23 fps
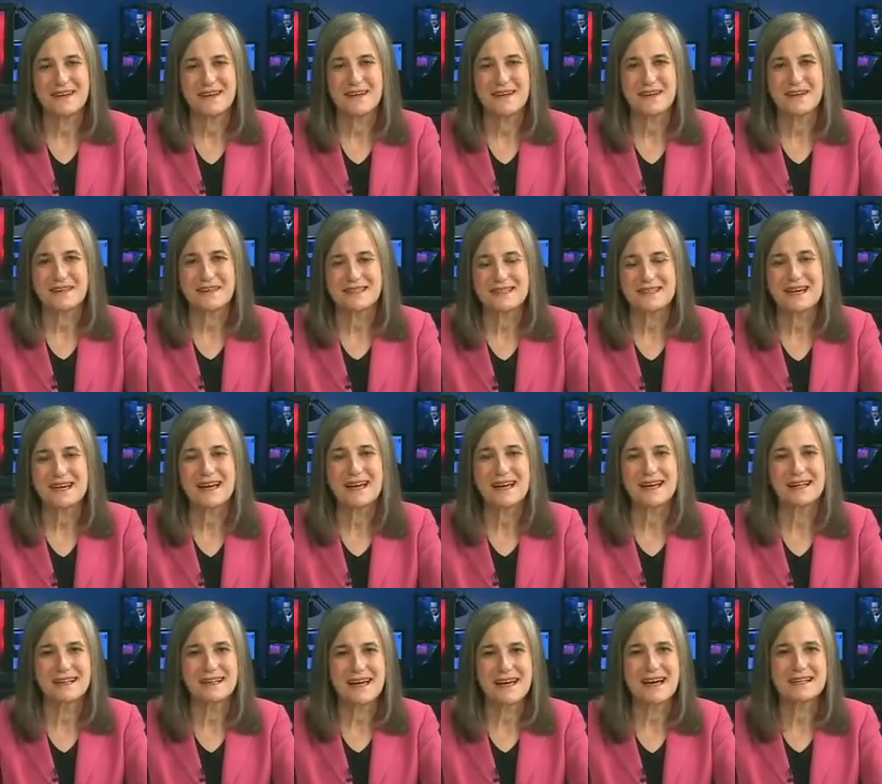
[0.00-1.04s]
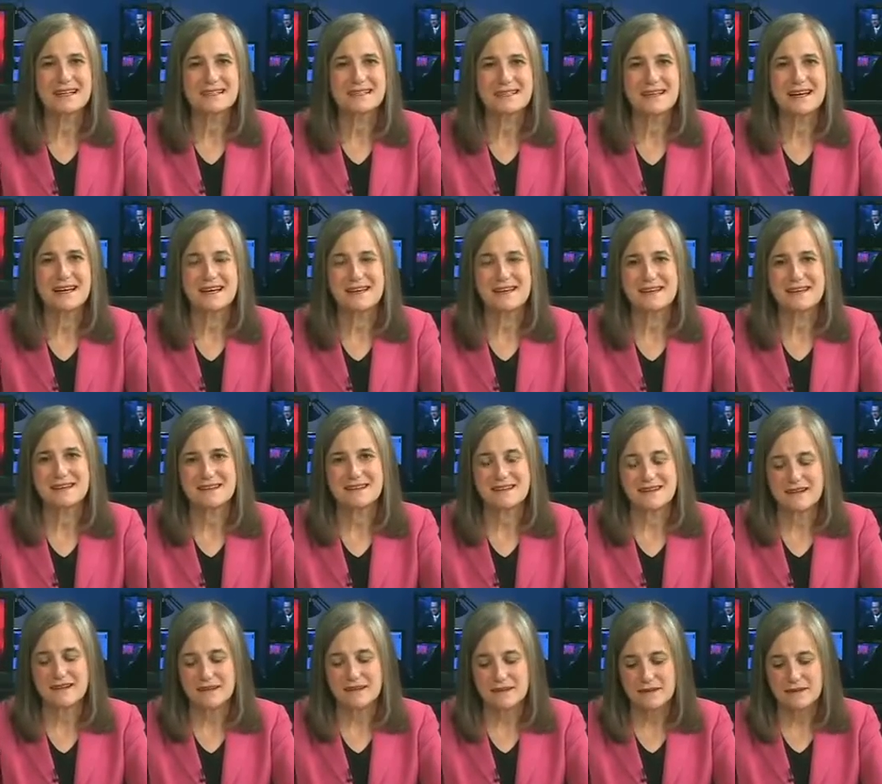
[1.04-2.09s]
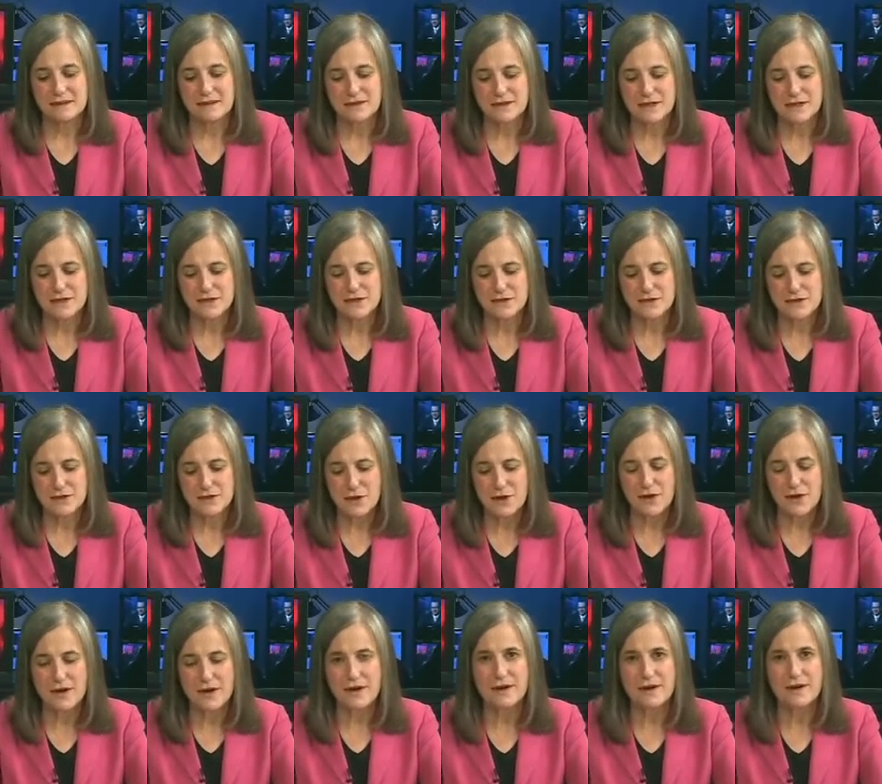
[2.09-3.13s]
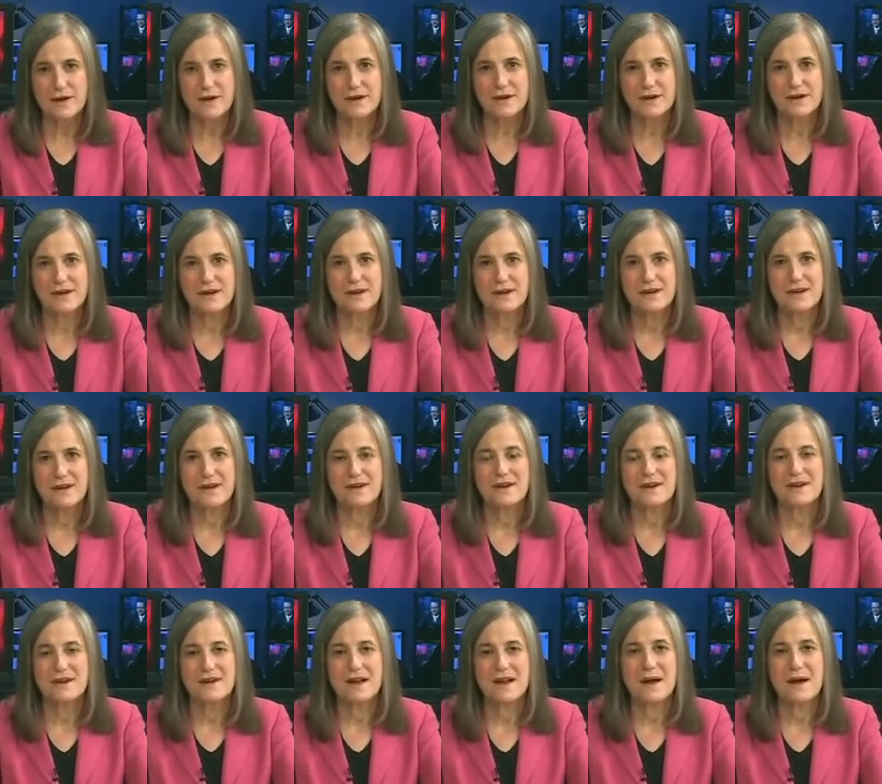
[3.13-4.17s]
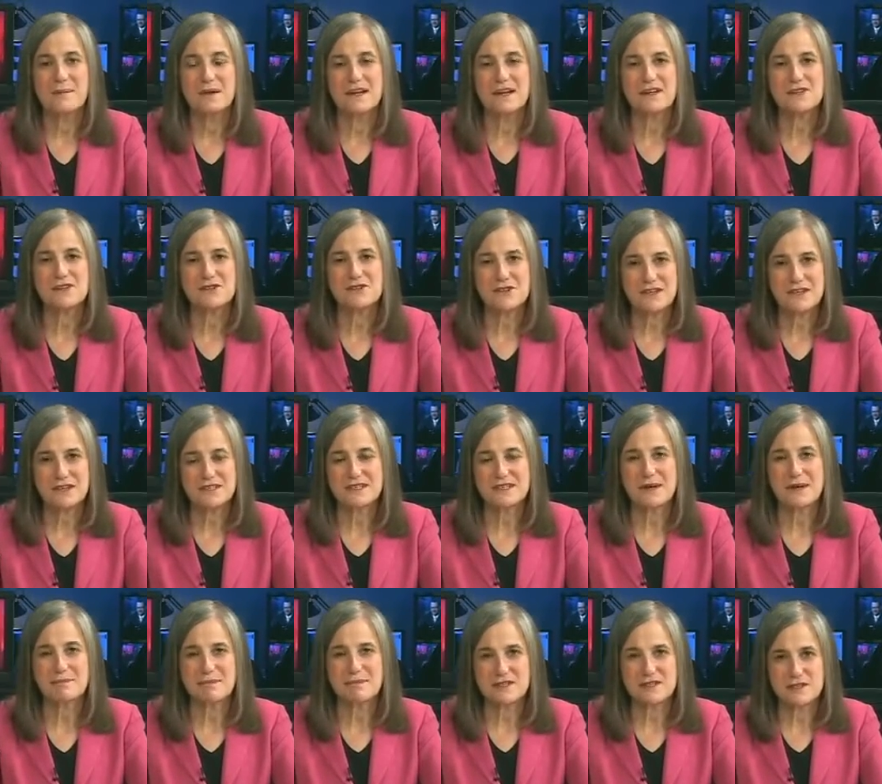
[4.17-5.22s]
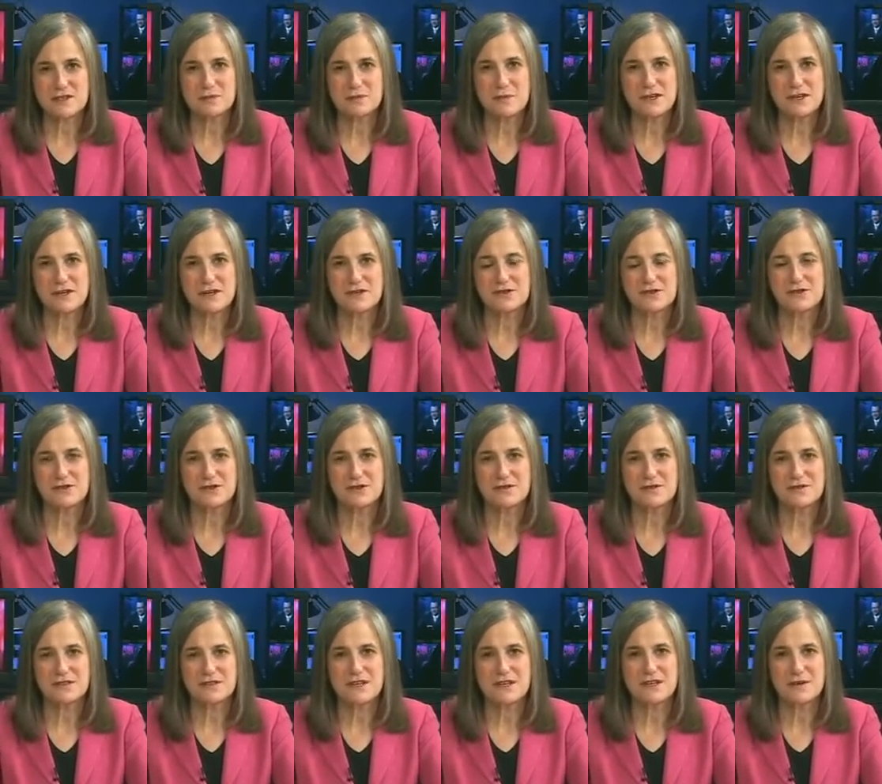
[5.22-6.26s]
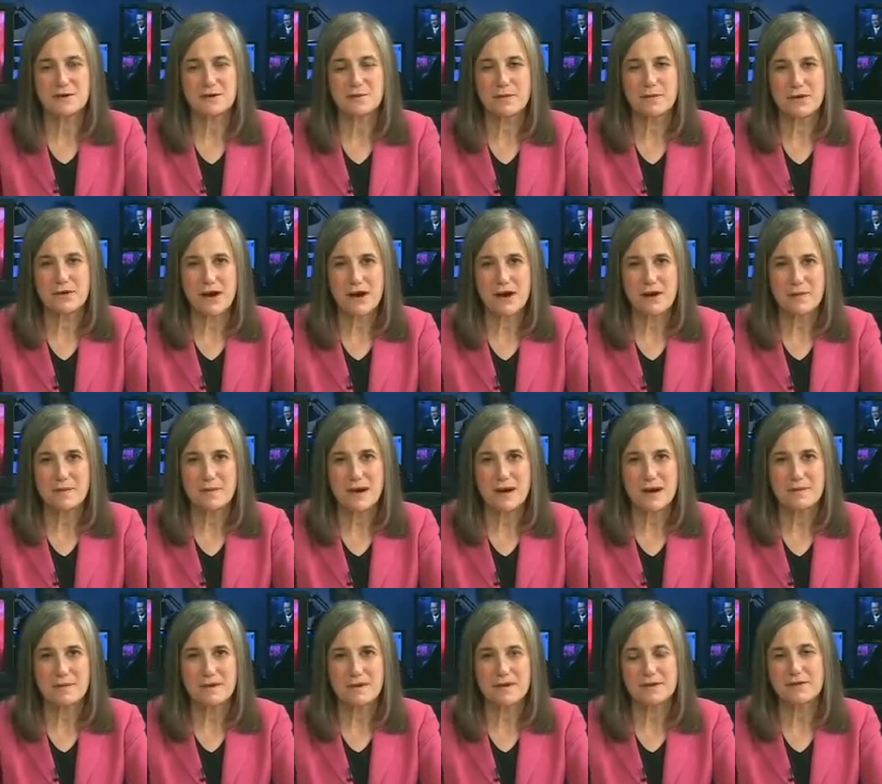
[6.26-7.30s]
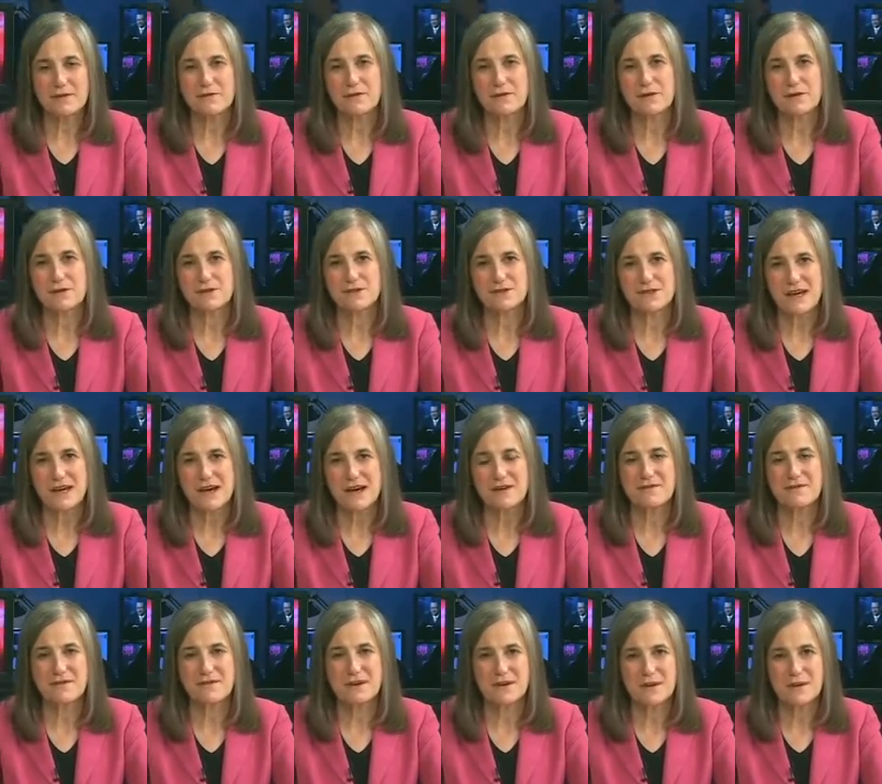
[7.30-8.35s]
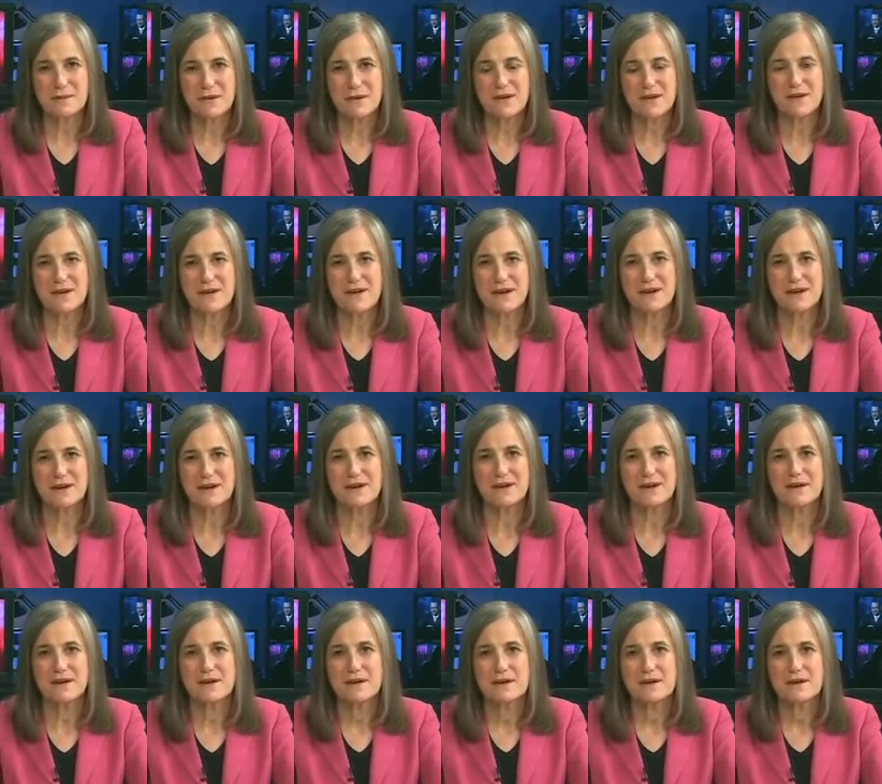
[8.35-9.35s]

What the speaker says: He sang last night at this historic nomination acceptance speech of Senator Barack Obama, the first African-American